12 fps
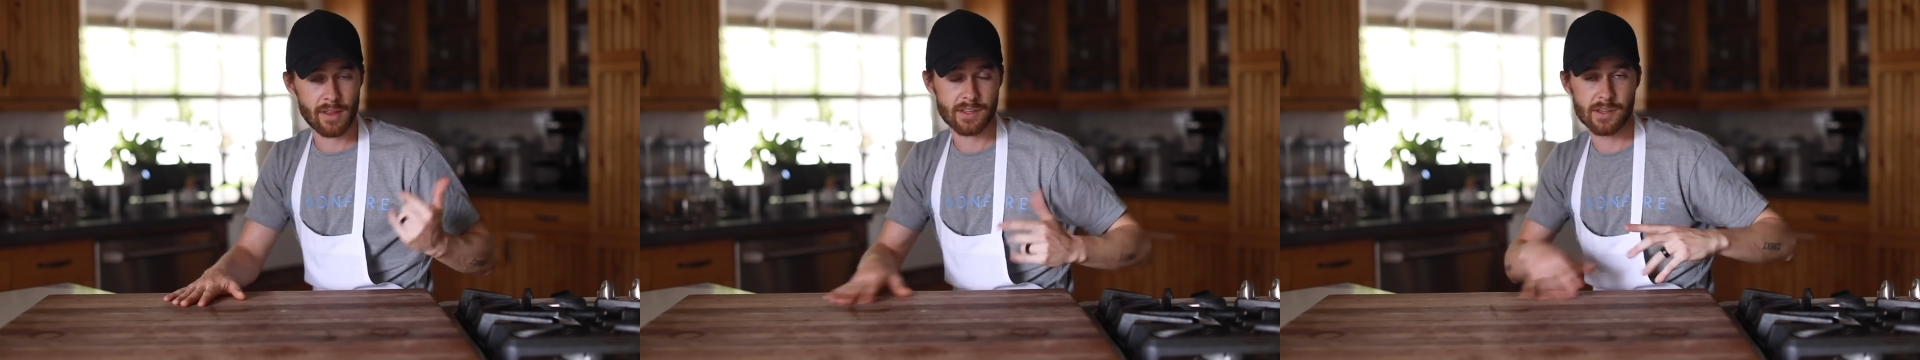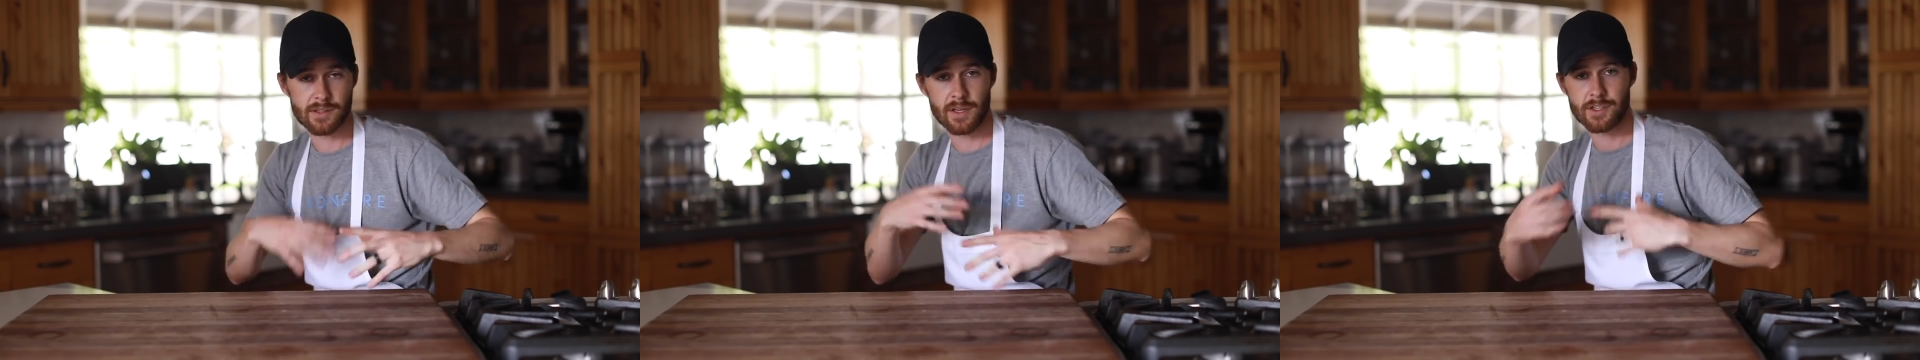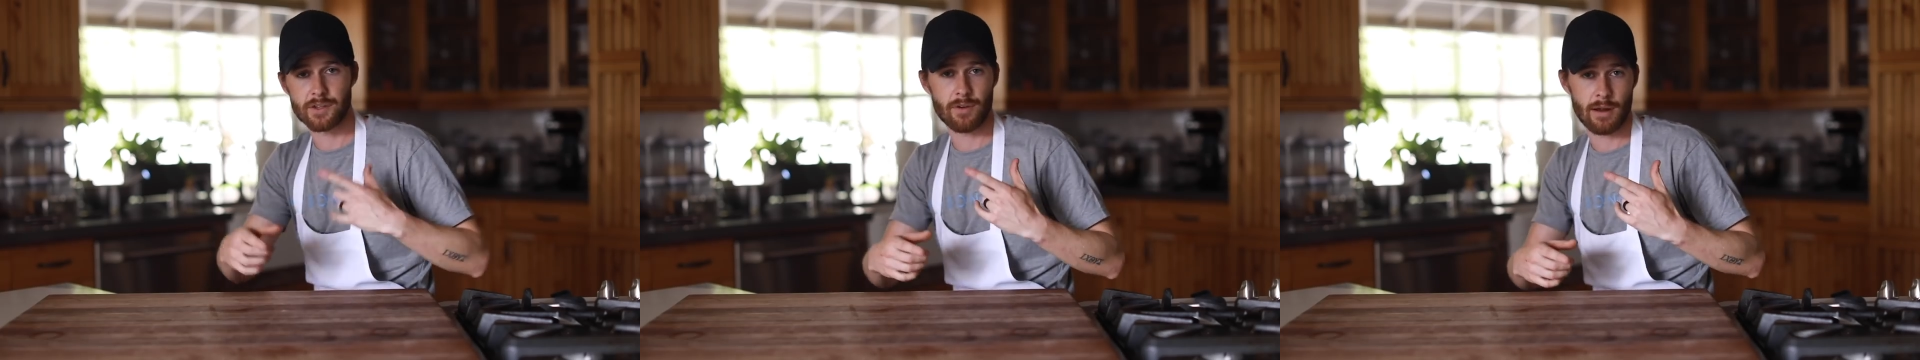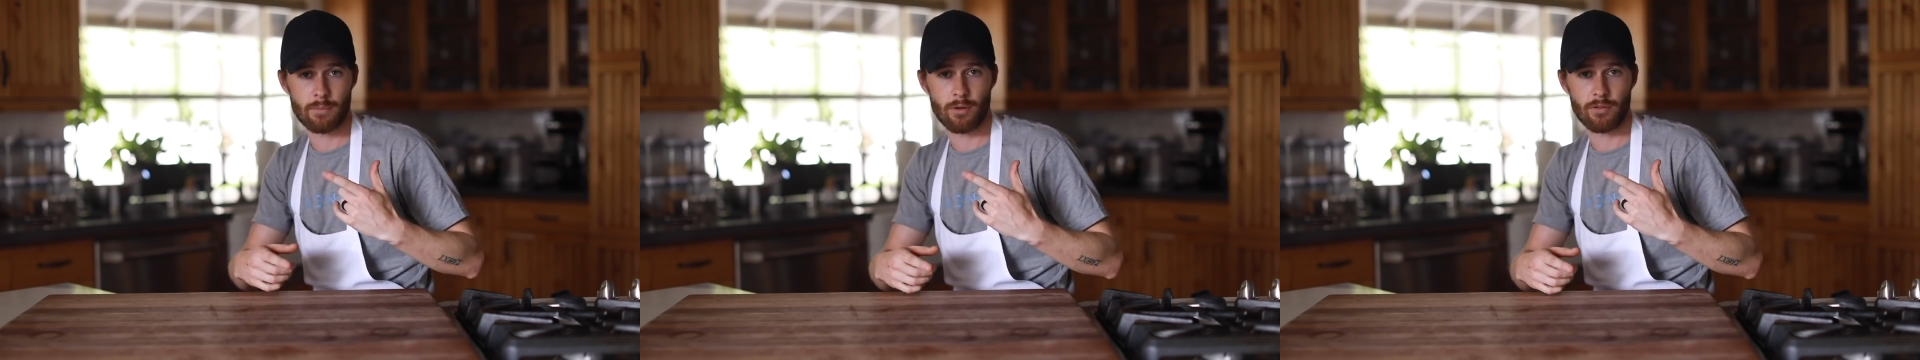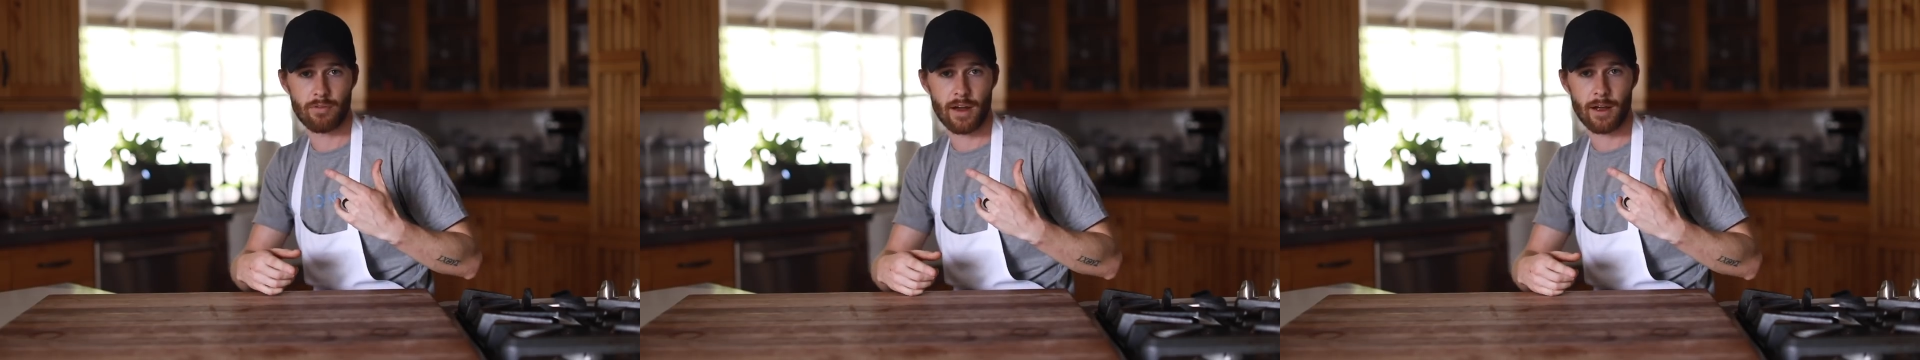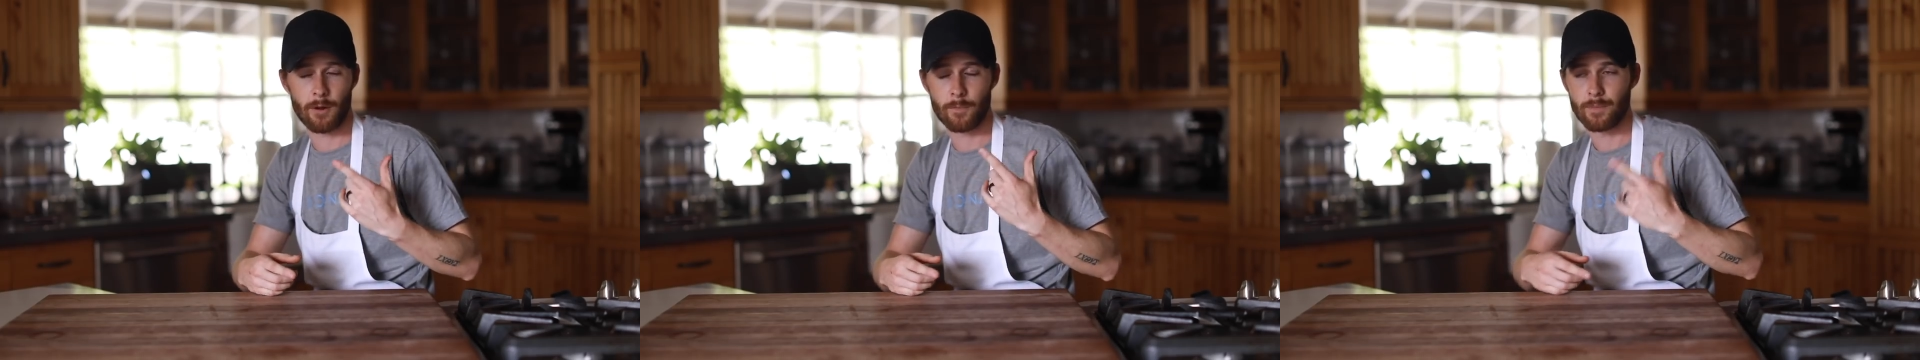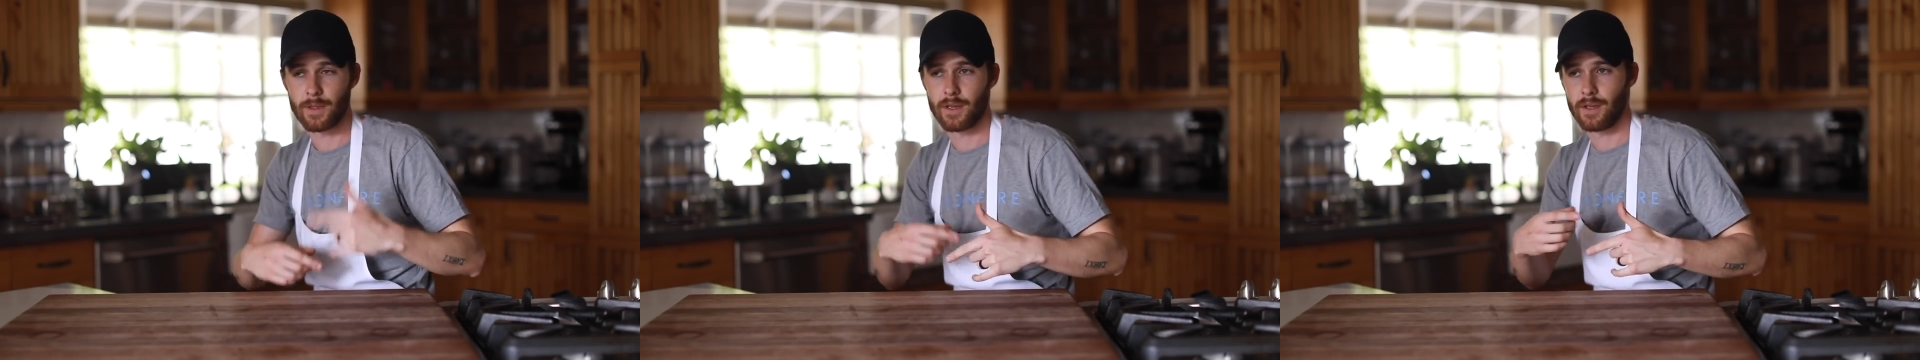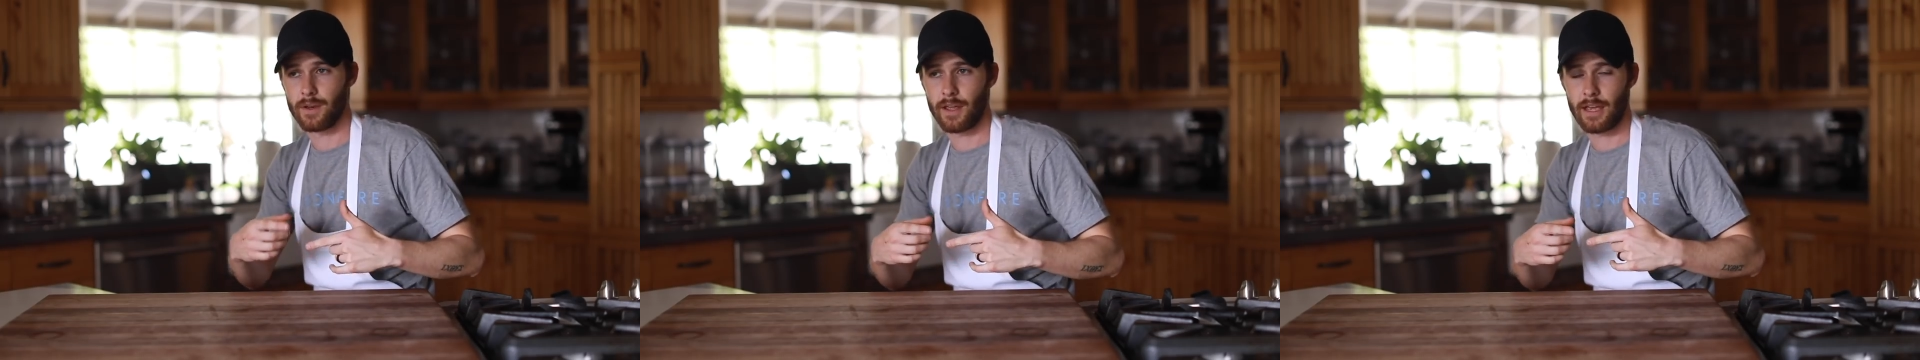That's his Instagram profile
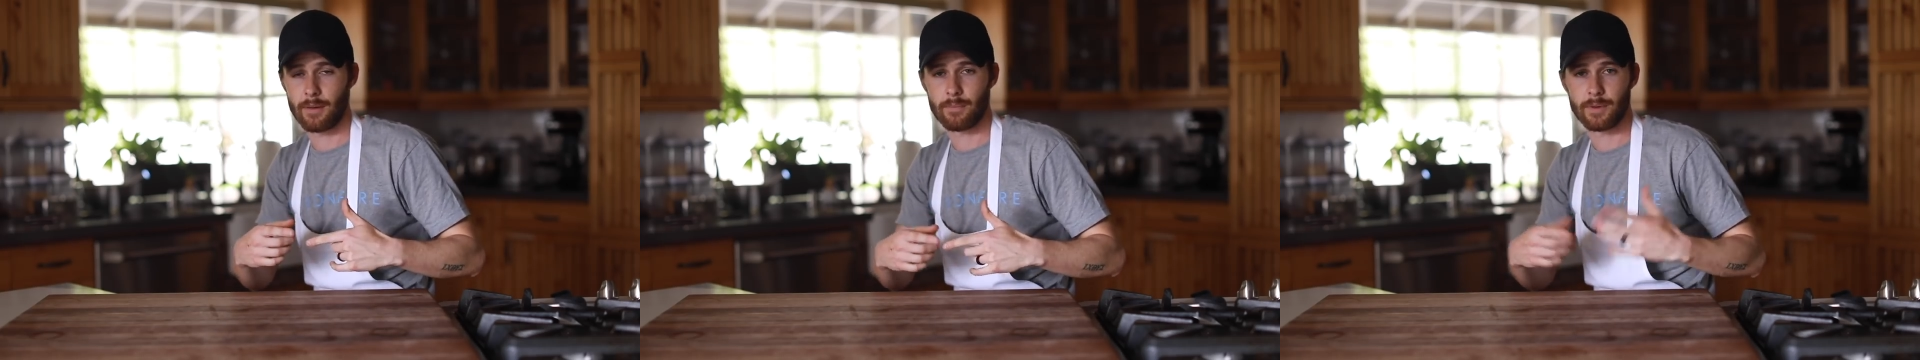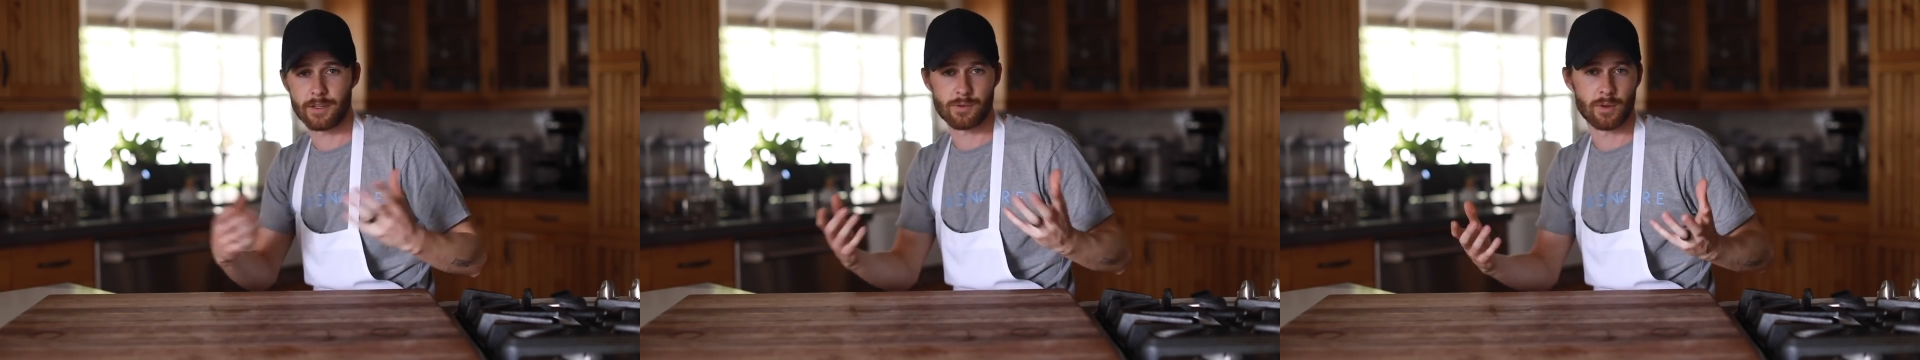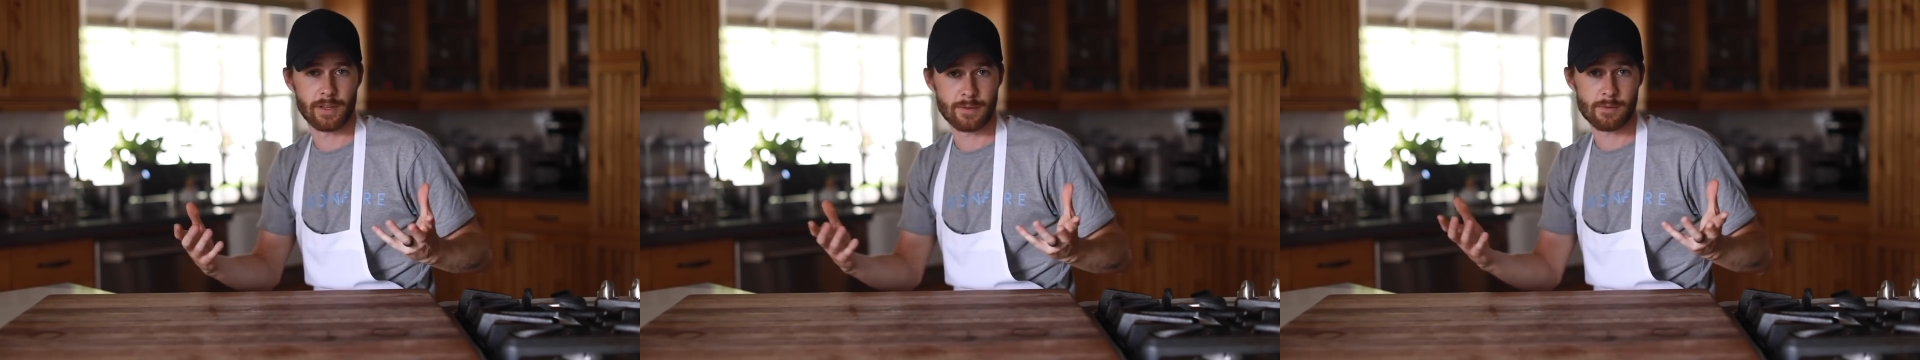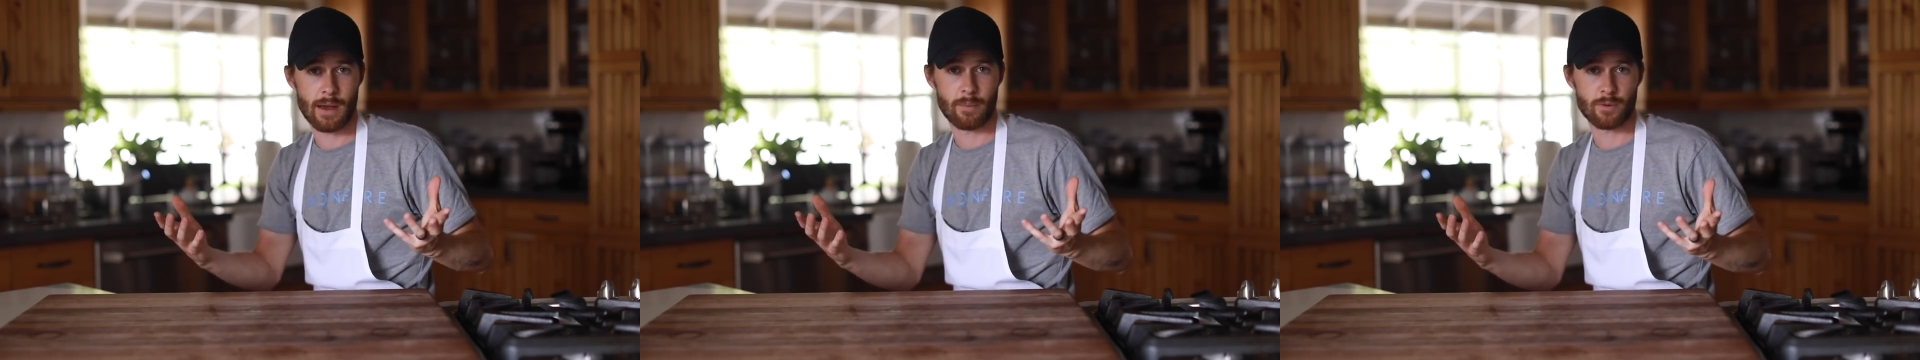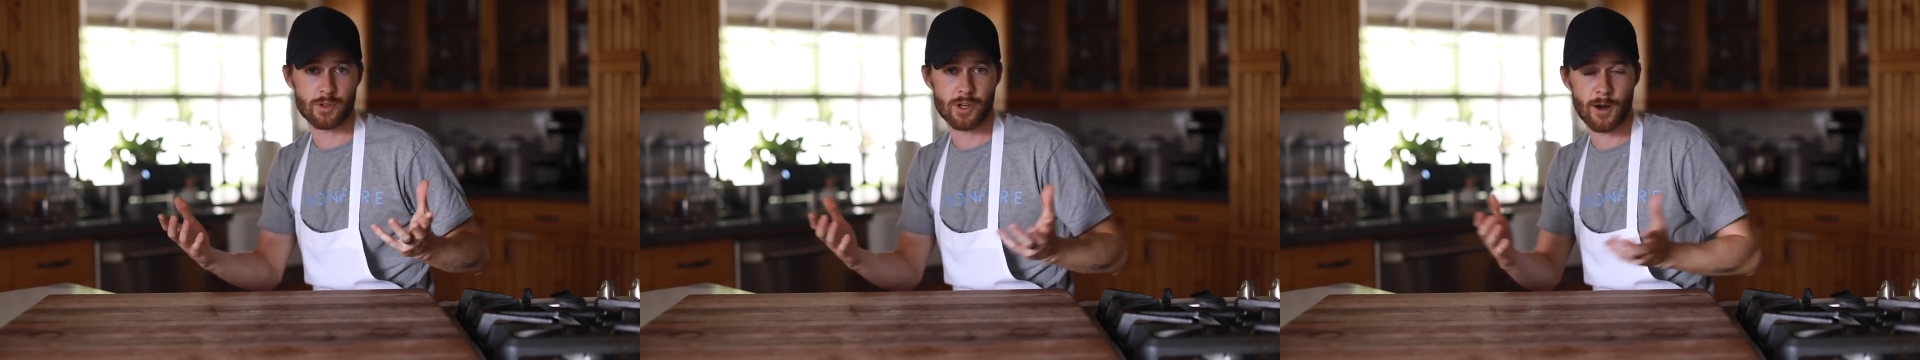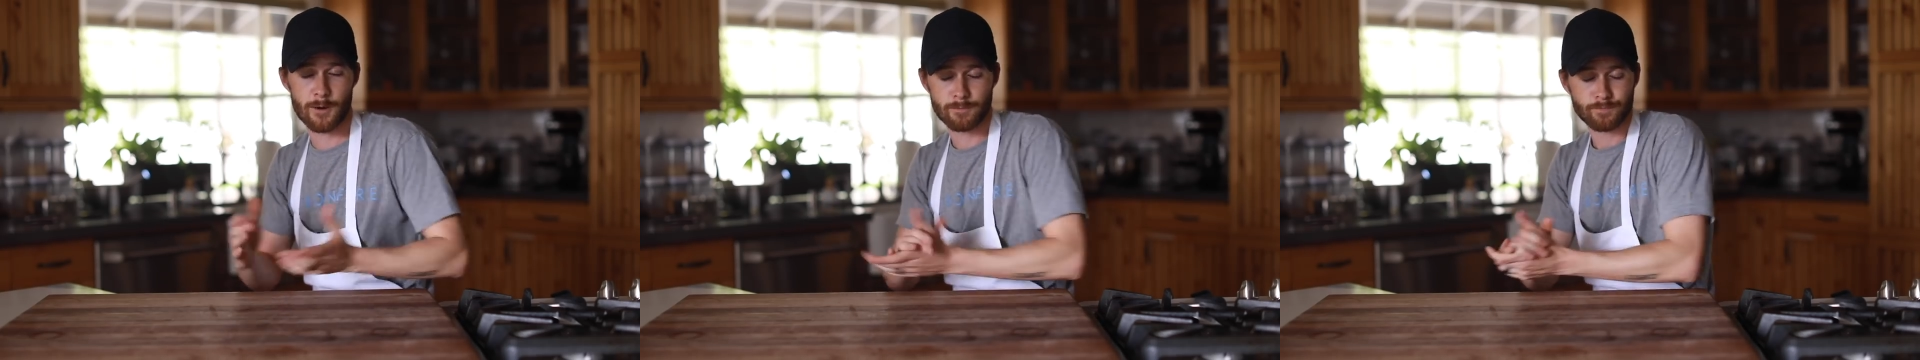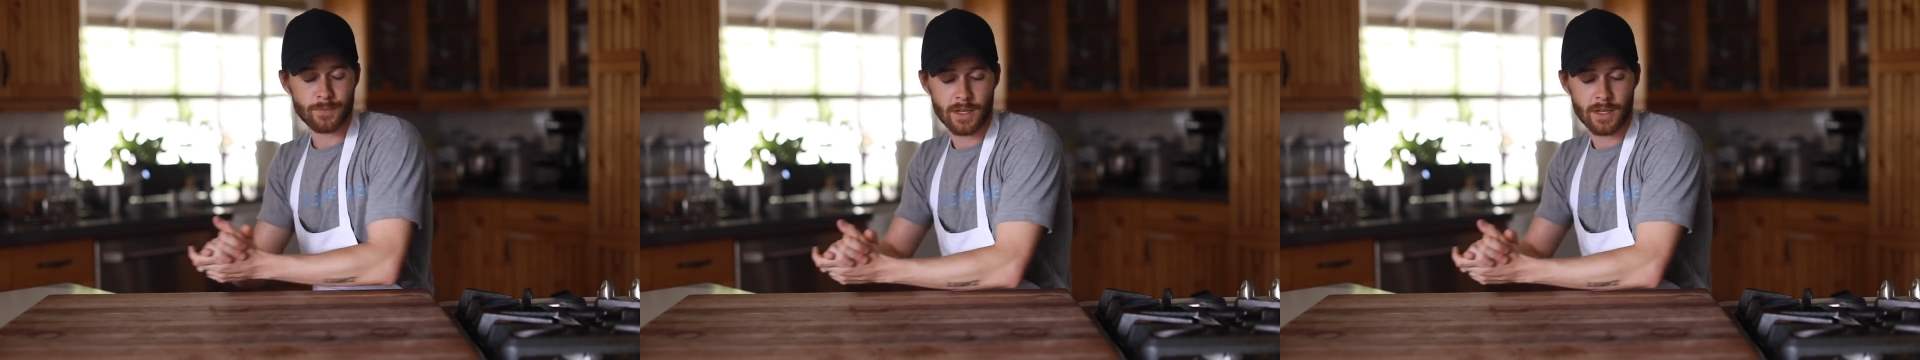name. His real name is Matt Broussard.